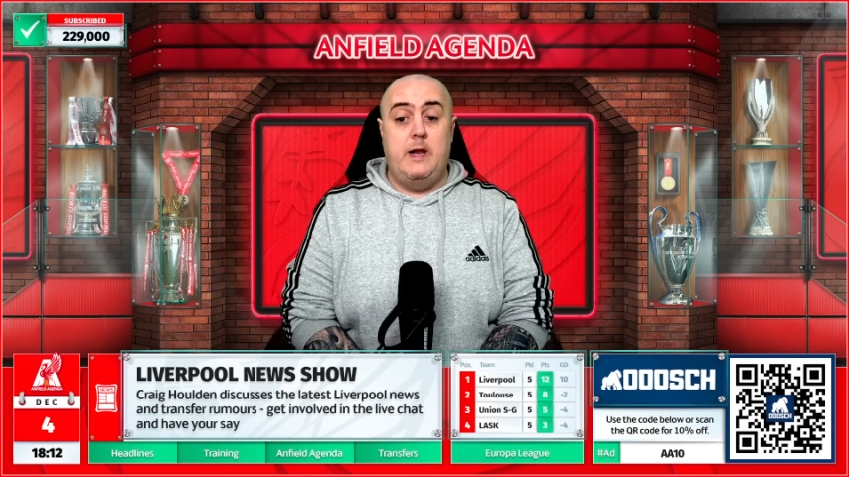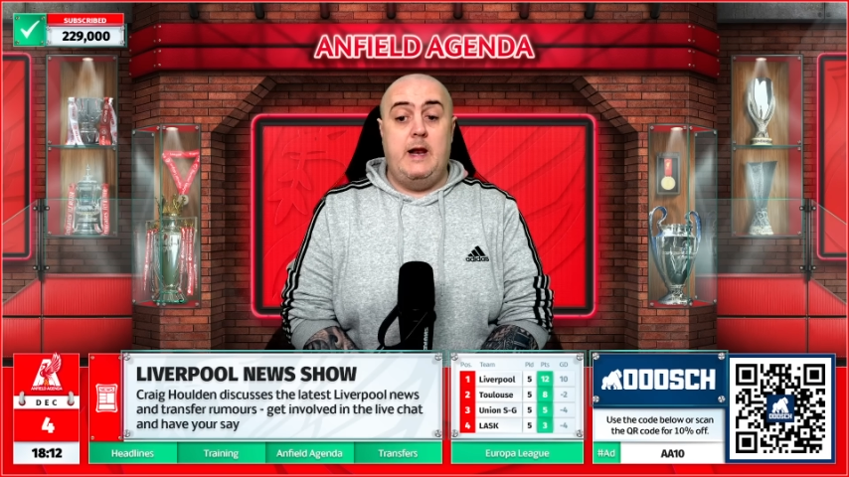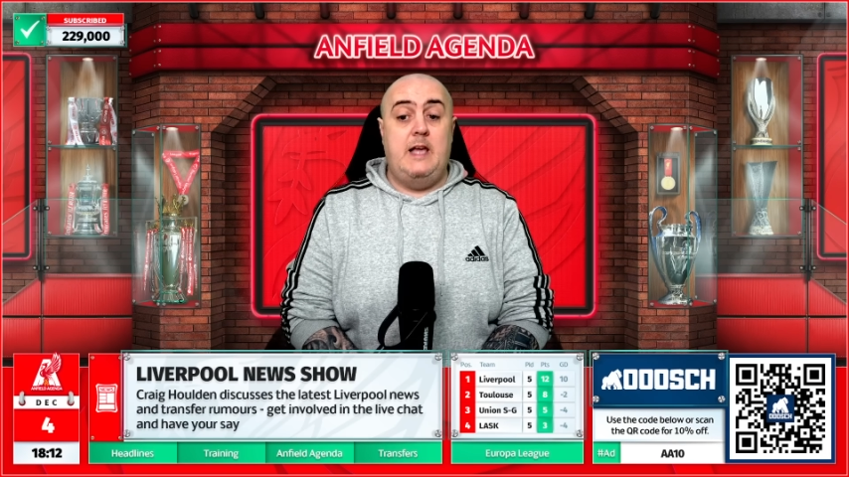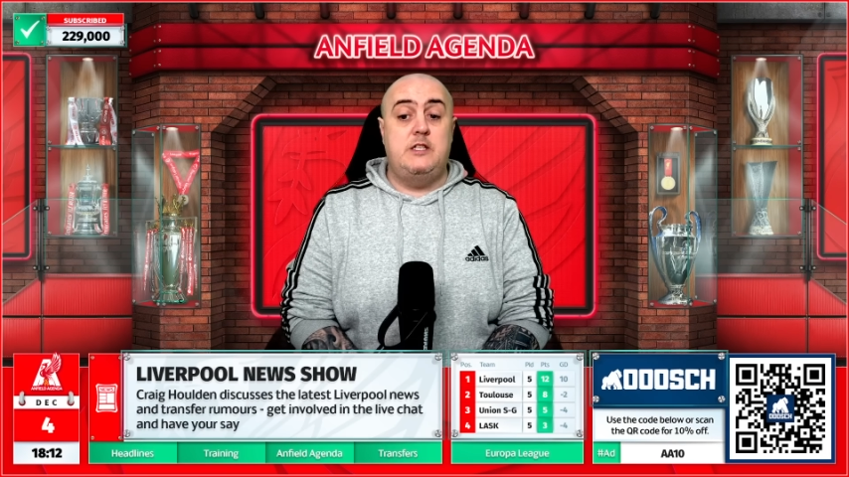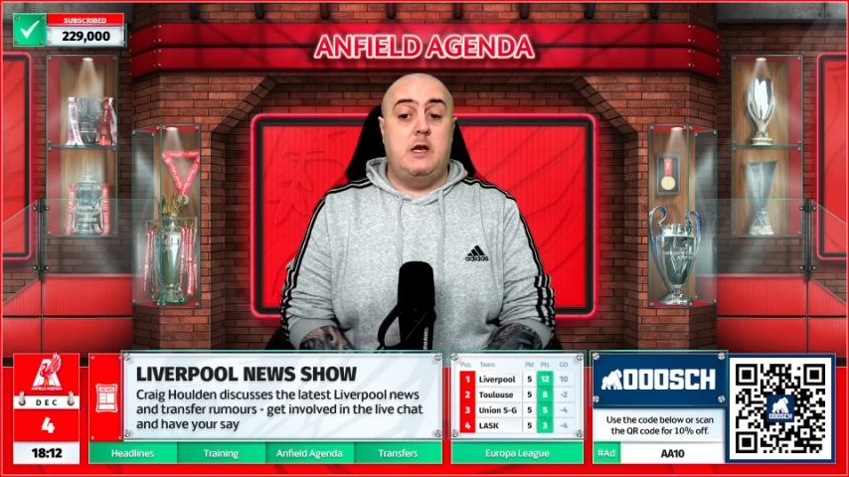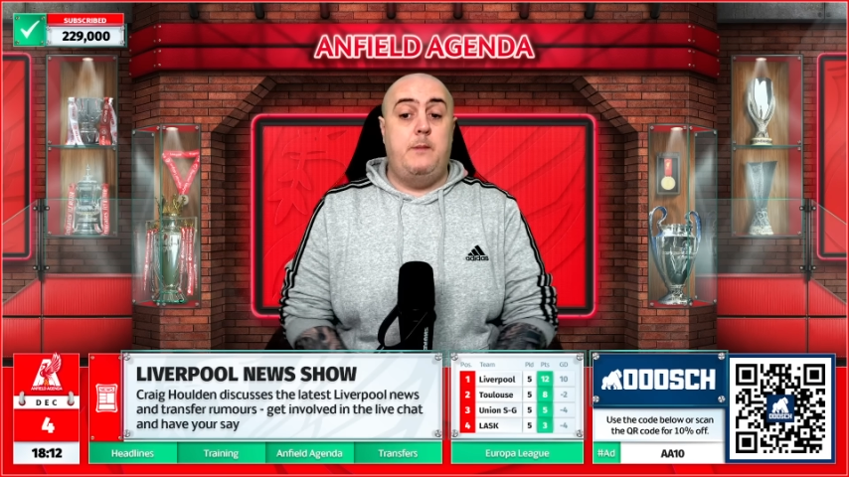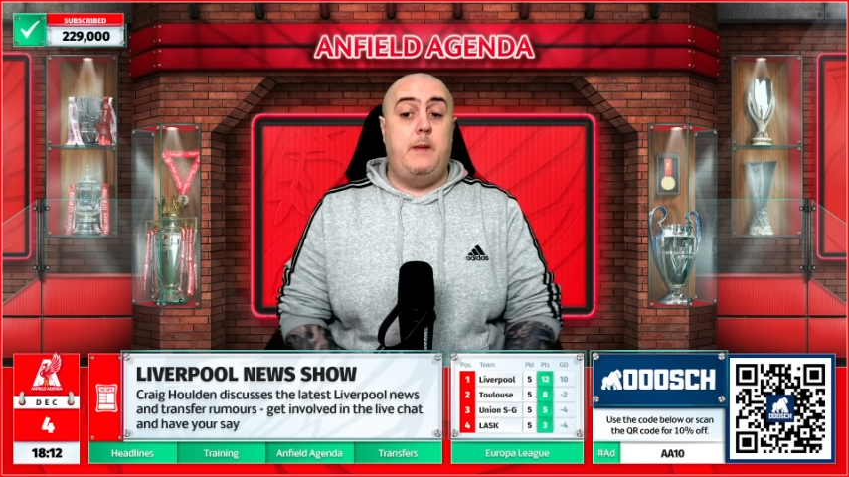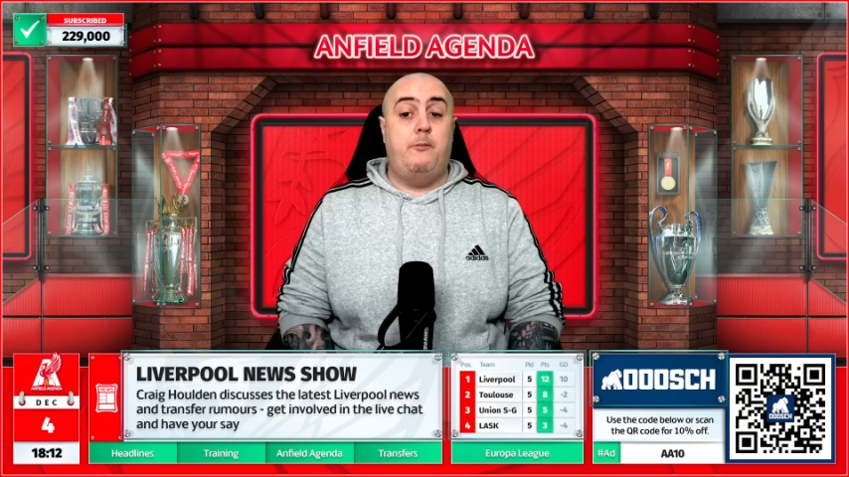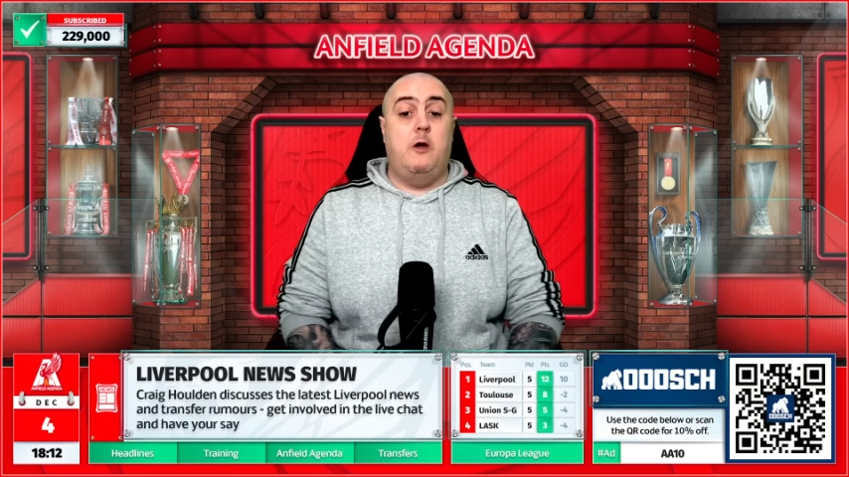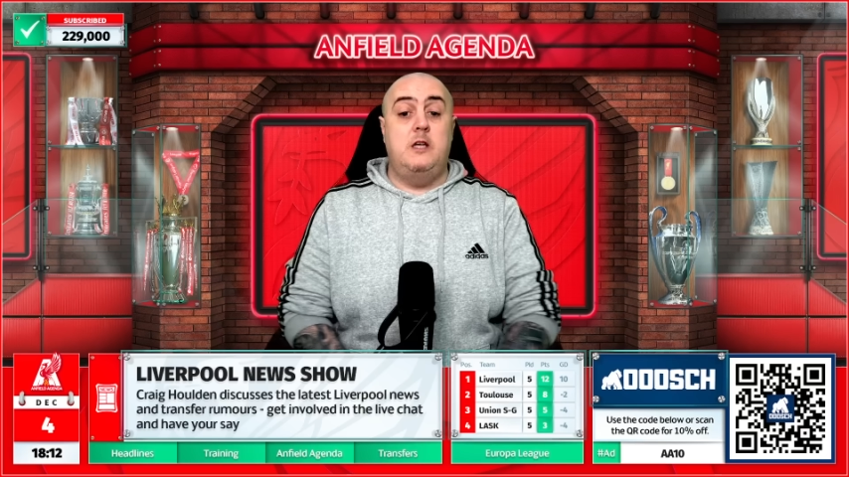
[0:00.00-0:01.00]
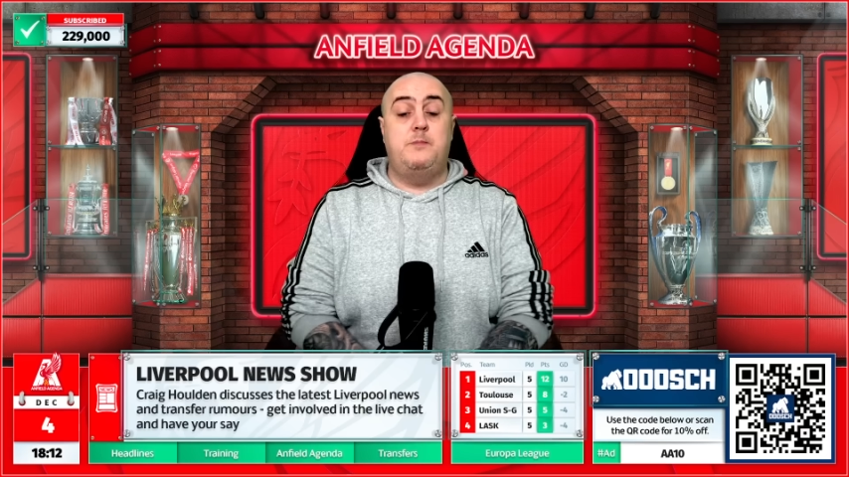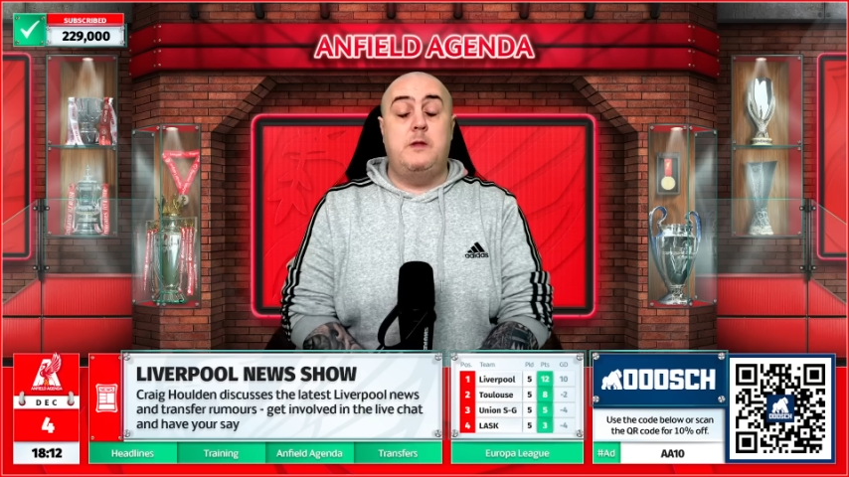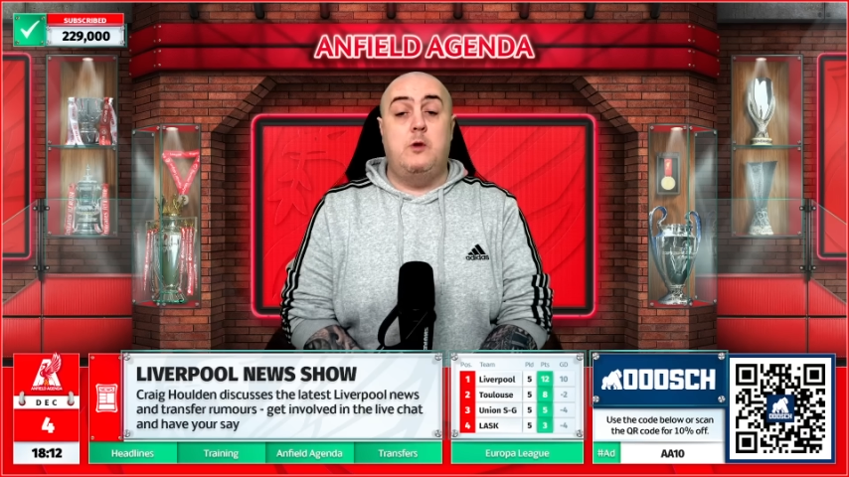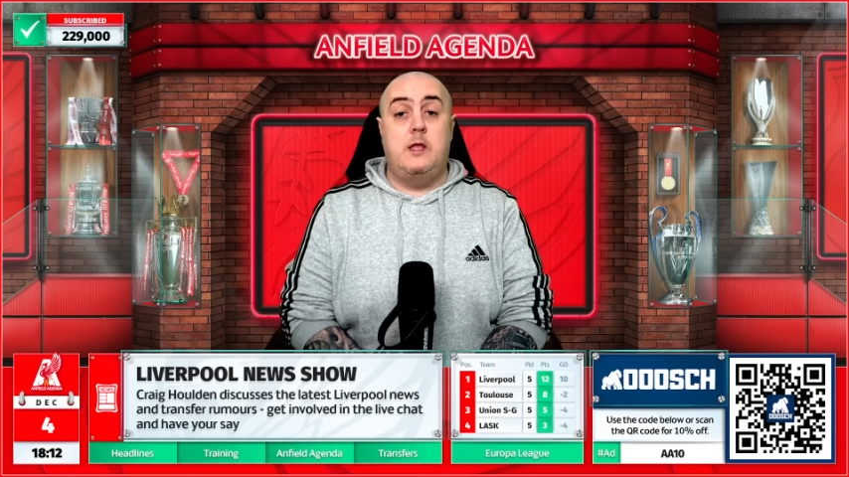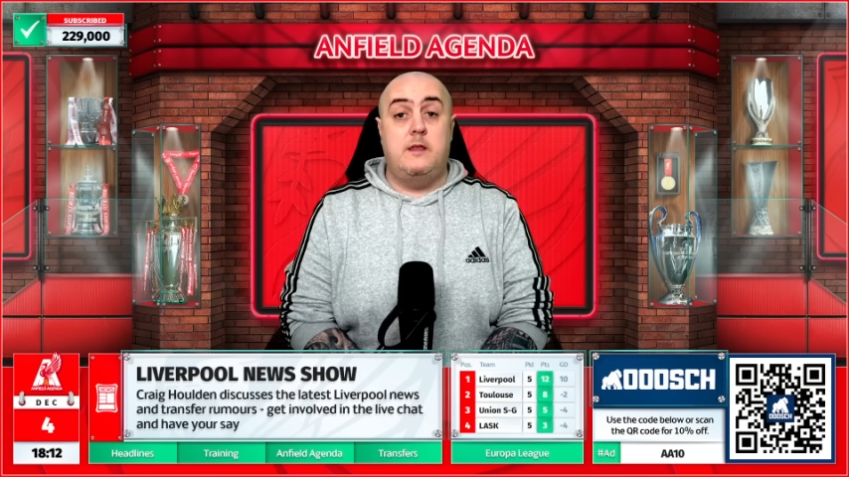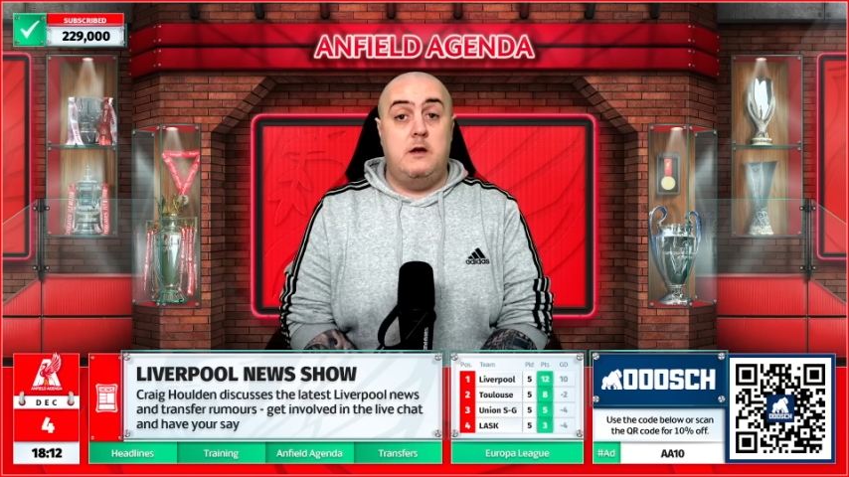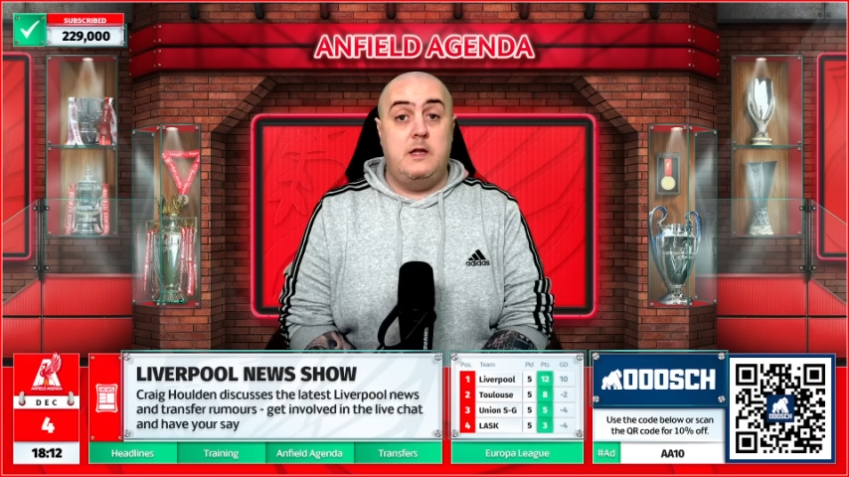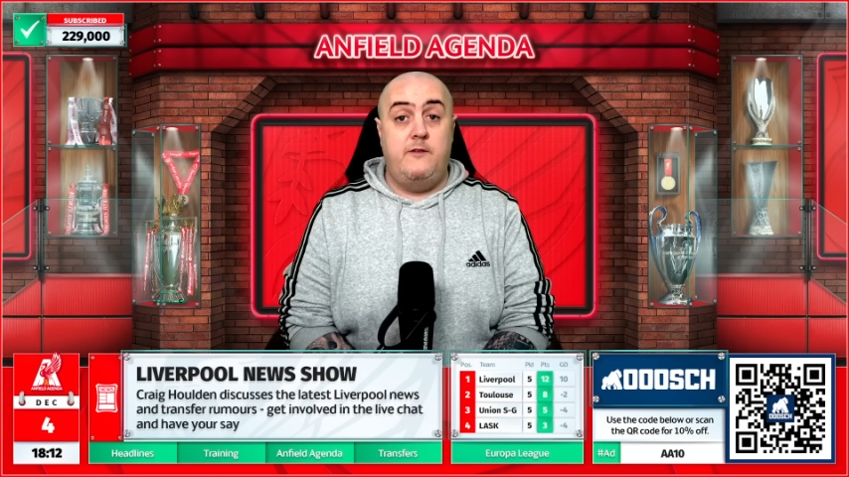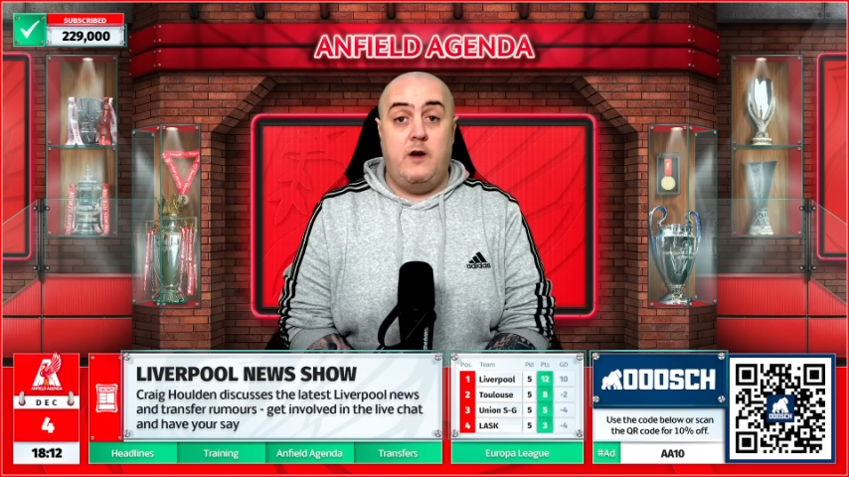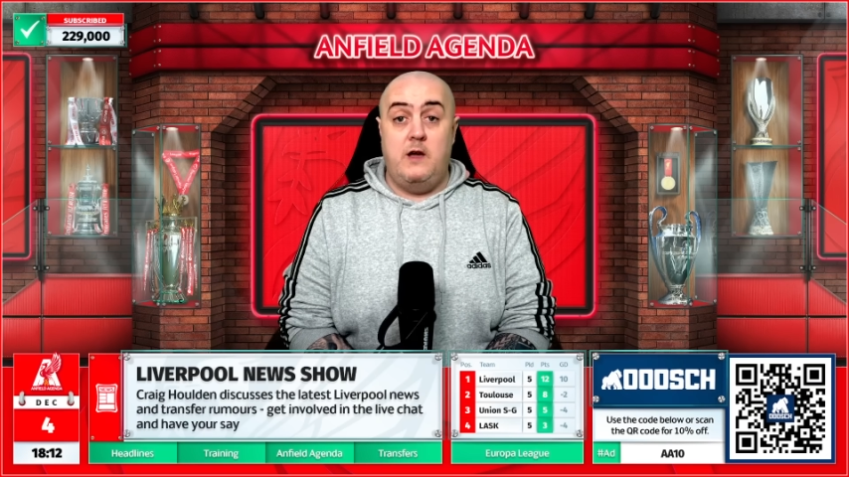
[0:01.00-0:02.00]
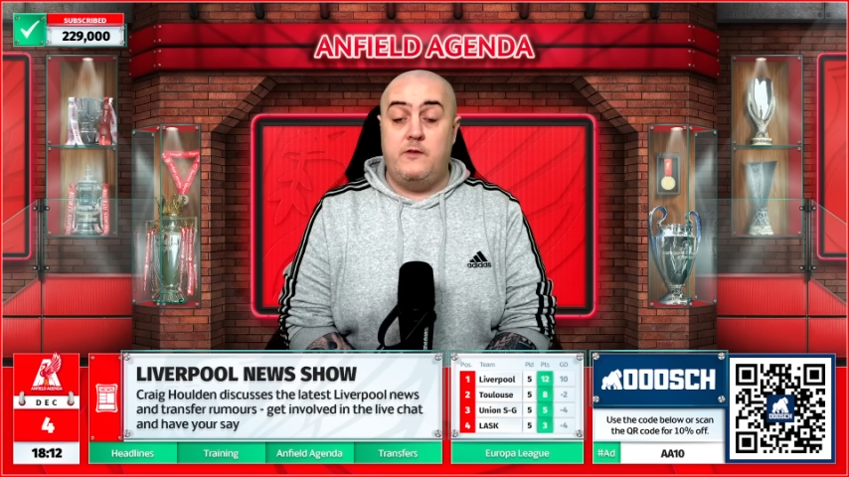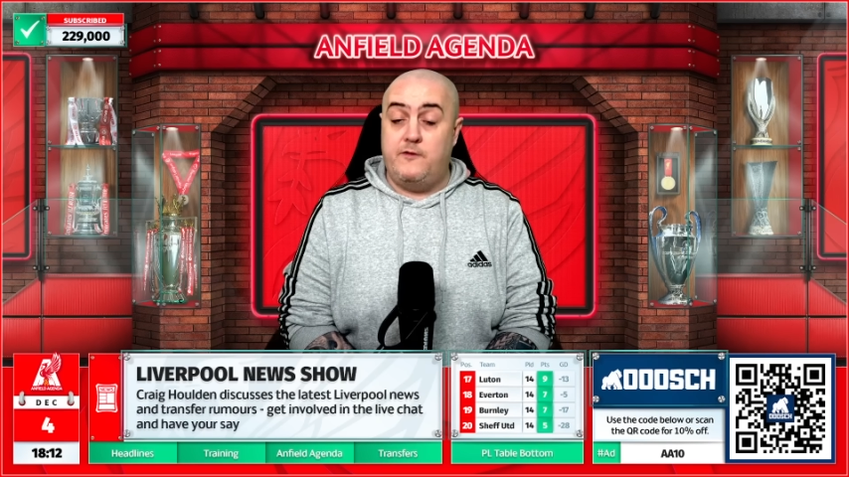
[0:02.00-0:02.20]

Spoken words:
allegedly be priced between 35 and